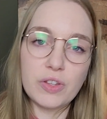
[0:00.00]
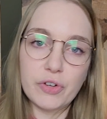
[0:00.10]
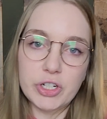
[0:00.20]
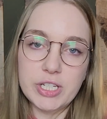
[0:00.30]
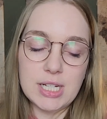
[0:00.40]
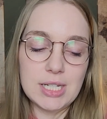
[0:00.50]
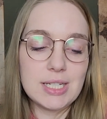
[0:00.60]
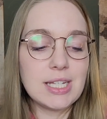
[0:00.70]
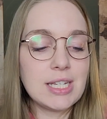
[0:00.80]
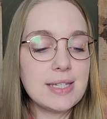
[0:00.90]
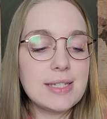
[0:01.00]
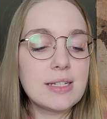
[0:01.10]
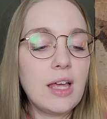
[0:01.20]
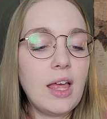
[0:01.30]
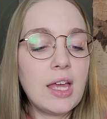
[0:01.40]
first hint is
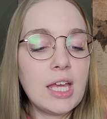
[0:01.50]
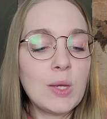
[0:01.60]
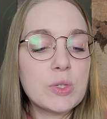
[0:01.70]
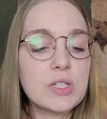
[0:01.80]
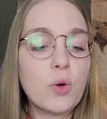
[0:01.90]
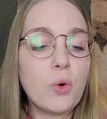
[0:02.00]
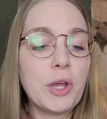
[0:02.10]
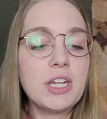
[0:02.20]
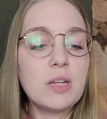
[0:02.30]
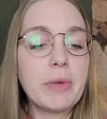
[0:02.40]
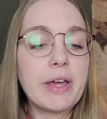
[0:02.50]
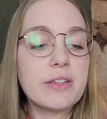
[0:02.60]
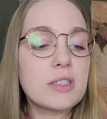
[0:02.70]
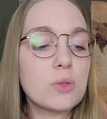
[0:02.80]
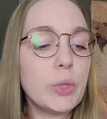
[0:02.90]
it was coined by the
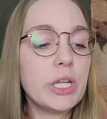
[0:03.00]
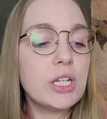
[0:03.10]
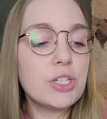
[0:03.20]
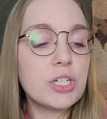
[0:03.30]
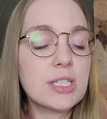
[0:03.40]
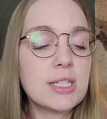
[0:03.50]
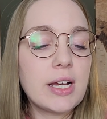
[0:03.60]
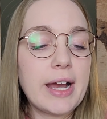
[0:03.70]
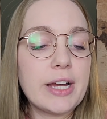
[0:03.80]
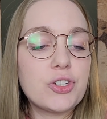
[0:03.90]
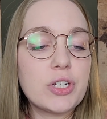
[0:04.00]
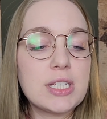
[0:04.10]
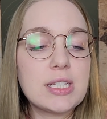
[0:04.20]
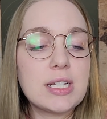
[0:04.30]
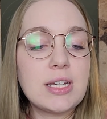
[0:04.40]
Swedish psychiatrist
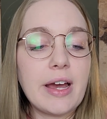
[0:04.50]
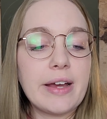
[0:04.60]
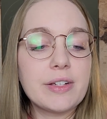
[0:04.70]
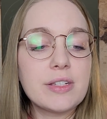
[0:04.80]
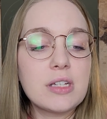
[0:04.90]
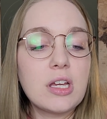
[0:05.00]
Niels